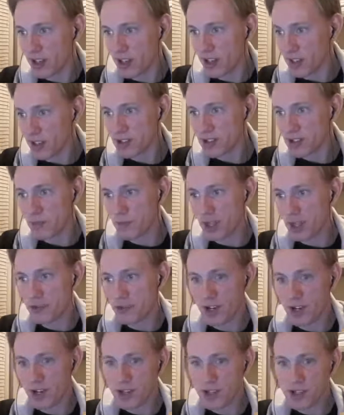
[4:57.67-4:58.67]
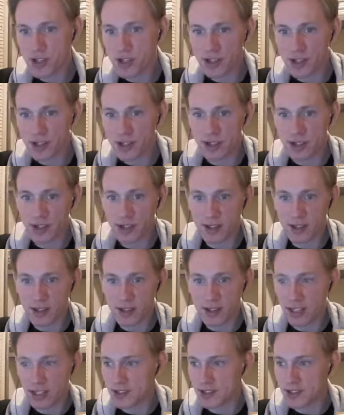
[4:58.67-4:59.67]
something trench and the
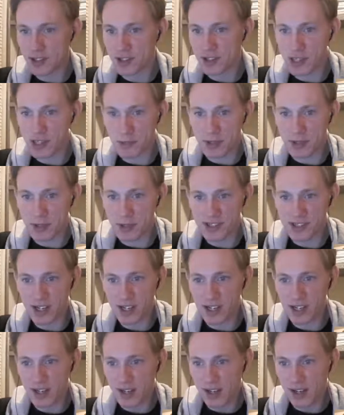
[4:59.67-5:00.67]
into the Japanese Sea.